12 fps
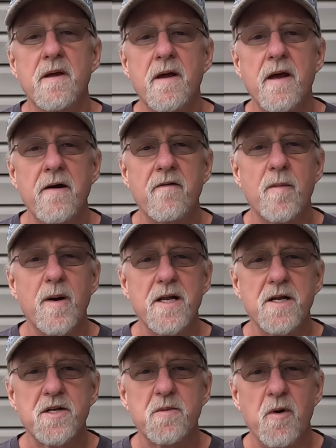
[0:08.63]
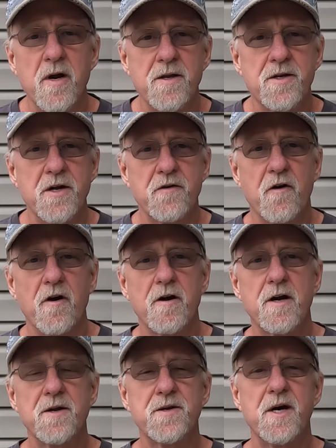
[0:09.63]
Hey everybody, this is Brent in Central
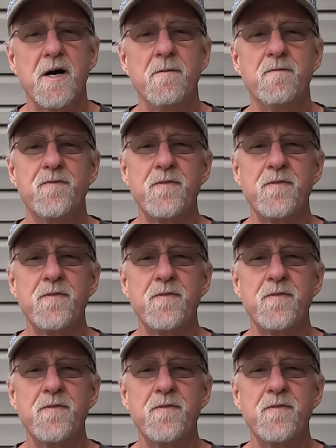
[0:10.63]
Arkansas.